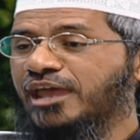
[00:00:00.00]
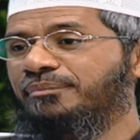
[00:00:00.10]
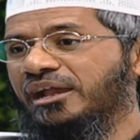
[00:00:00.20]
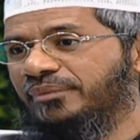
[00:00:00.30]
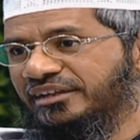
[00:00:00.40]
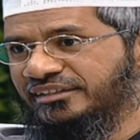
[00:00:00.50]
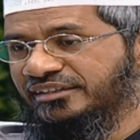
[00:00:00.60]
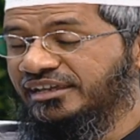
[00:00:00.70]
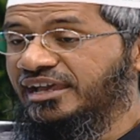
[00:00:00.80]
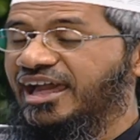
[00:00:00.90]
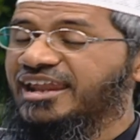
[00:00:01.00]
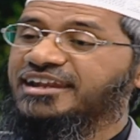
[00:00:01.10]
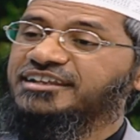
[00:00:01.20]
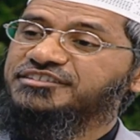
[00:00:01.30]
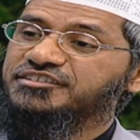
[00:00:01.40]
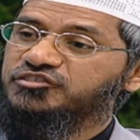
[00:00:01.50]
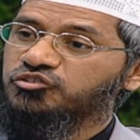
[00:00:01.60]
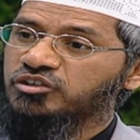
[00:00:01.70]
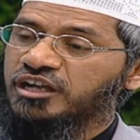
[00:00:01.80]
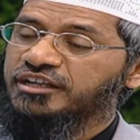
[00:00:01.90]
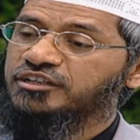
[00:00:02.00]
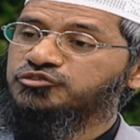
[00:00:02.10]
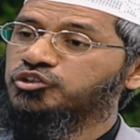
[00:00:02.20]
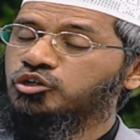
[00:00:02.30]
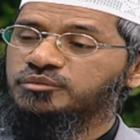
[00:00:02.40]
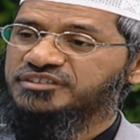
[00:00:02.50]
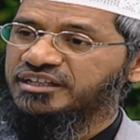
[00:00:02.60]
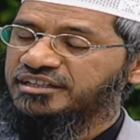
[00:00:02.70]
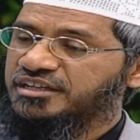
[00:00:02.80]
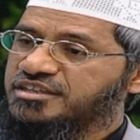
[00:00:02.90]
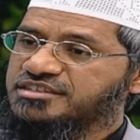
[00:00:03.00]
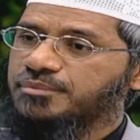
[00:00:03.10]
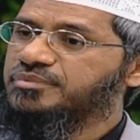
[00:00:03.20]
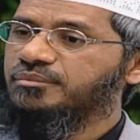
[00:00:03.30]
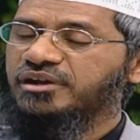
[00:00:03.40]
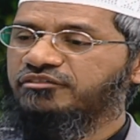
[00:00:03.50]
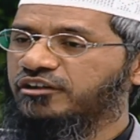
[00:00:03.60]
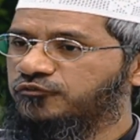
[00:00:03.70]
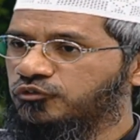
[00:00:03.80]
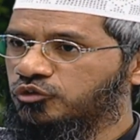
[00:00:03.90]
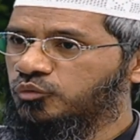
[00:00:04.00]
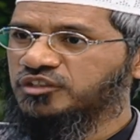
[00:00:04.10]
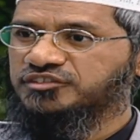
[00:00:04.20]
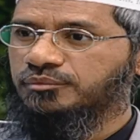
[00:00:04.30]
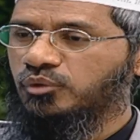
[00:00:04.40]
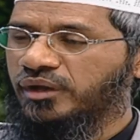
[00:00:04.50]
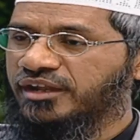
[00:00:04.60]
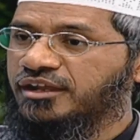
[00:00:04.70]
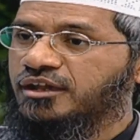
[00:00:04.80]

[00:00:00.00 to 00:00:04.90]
and backbiting. And Allah says in the Quran in Surah Humza, chapter number 104, verse number 1,